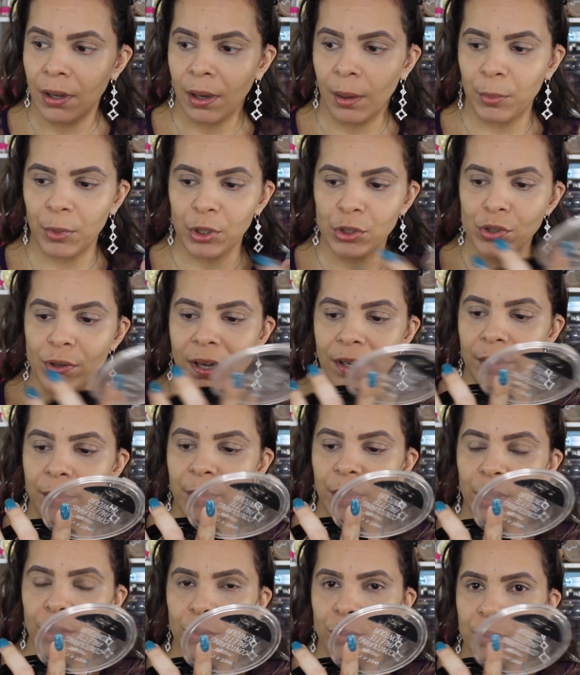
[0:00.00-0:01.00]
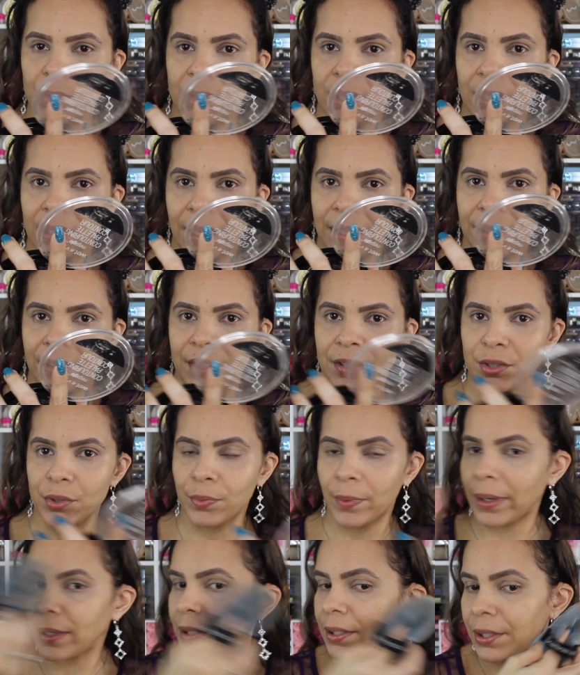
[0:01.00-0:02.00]
I'm going to try to be using like
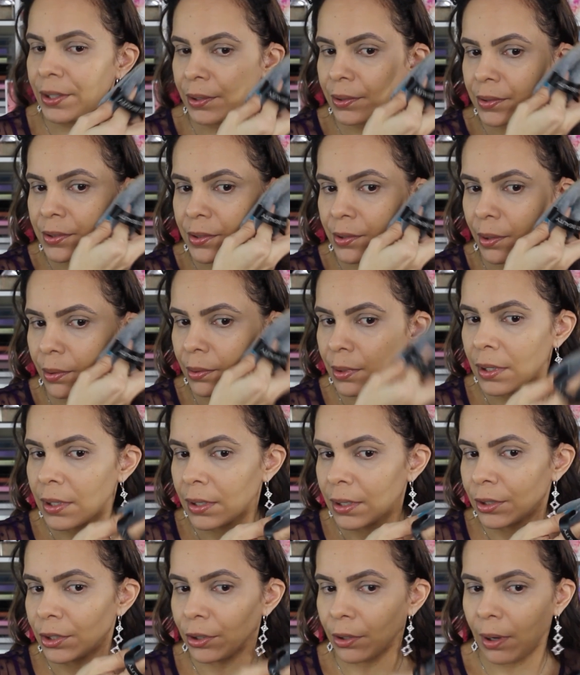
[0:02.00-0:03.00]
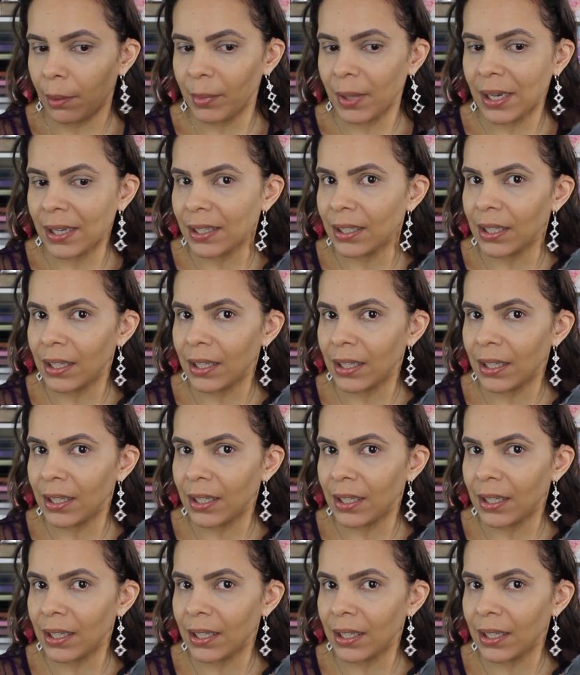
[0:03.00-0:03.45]
this right here. So, you know, I'm not going